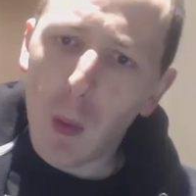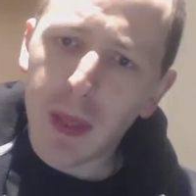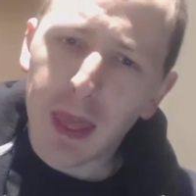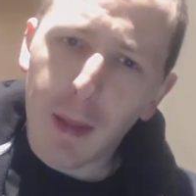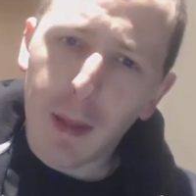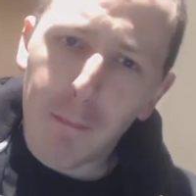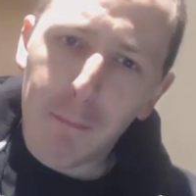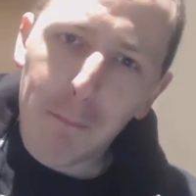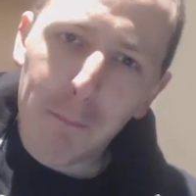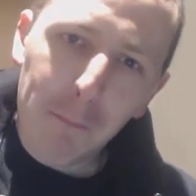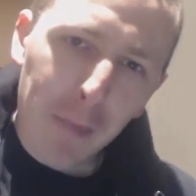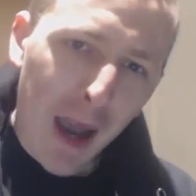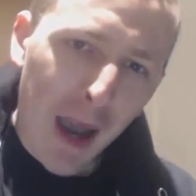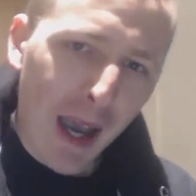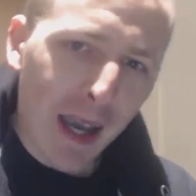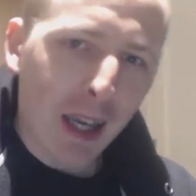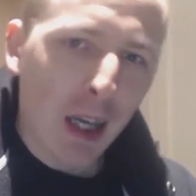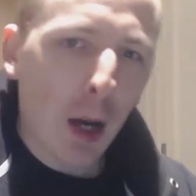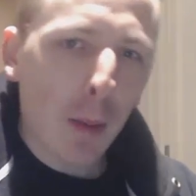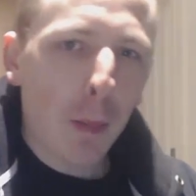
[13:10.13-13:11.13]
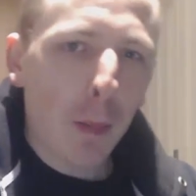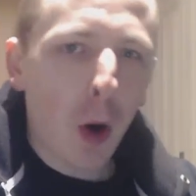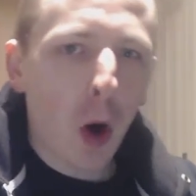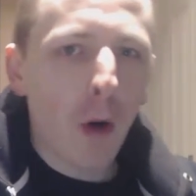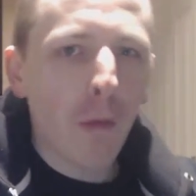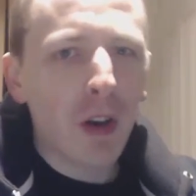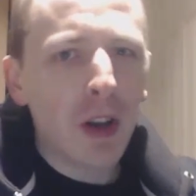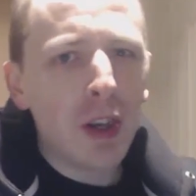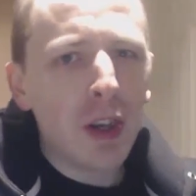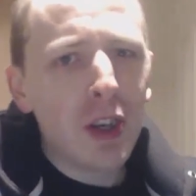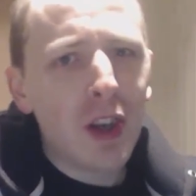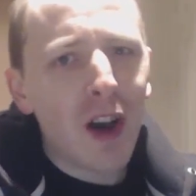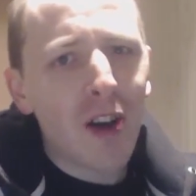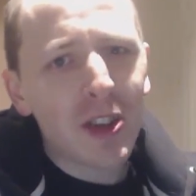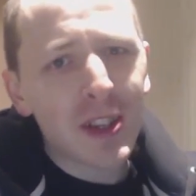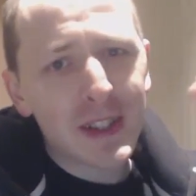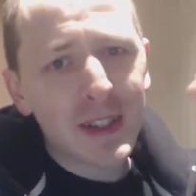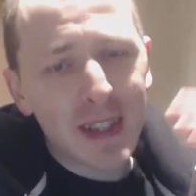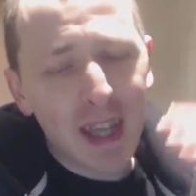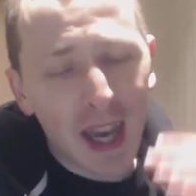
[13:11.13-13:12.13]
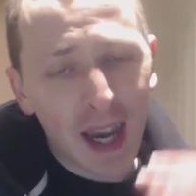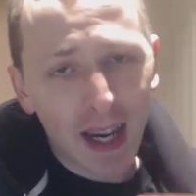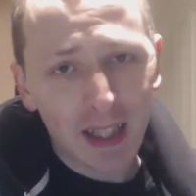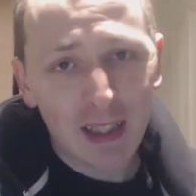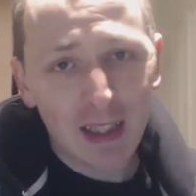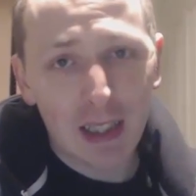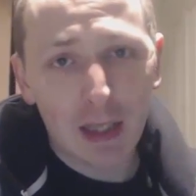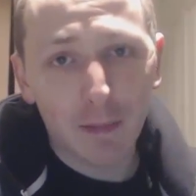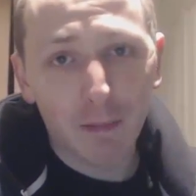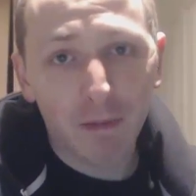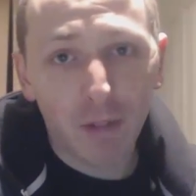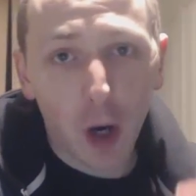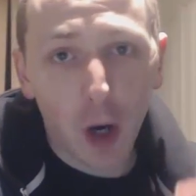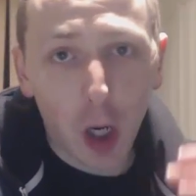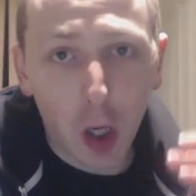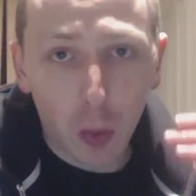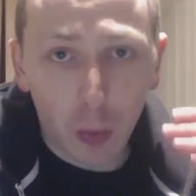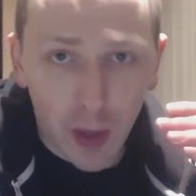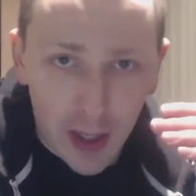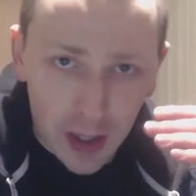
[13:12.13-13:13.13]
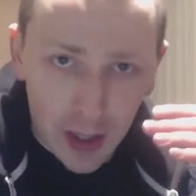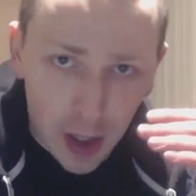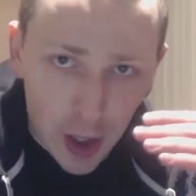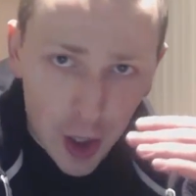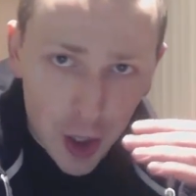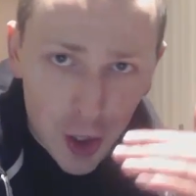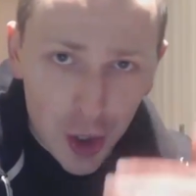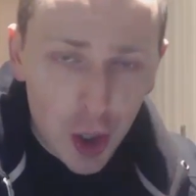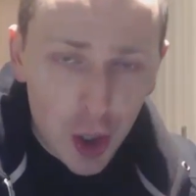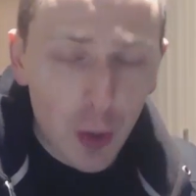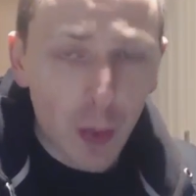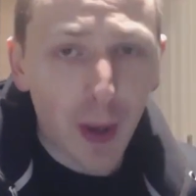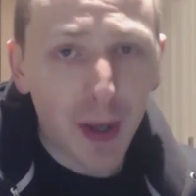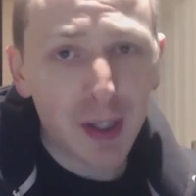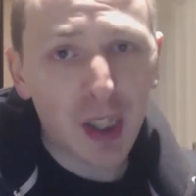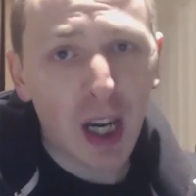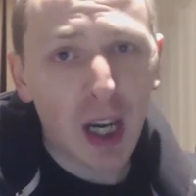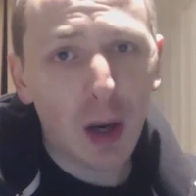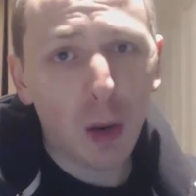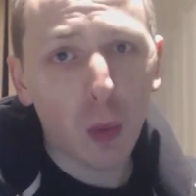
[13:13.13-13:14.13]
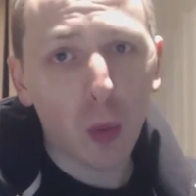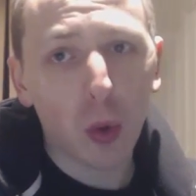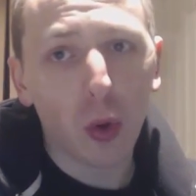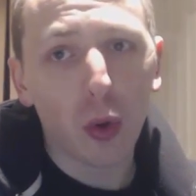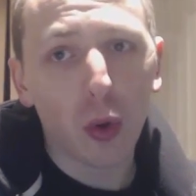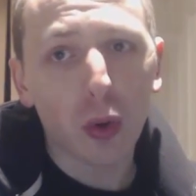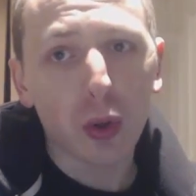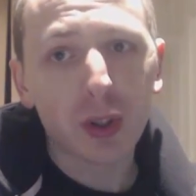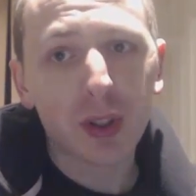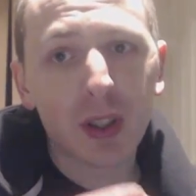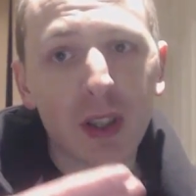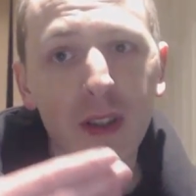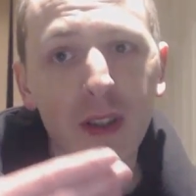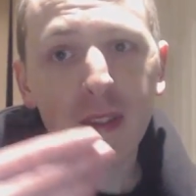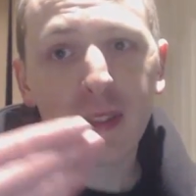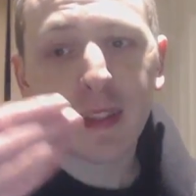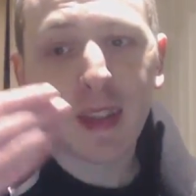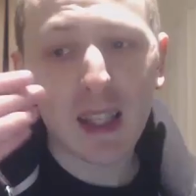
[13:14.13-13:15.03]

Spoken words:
But with the backup of another tag team following New Age Outlaws,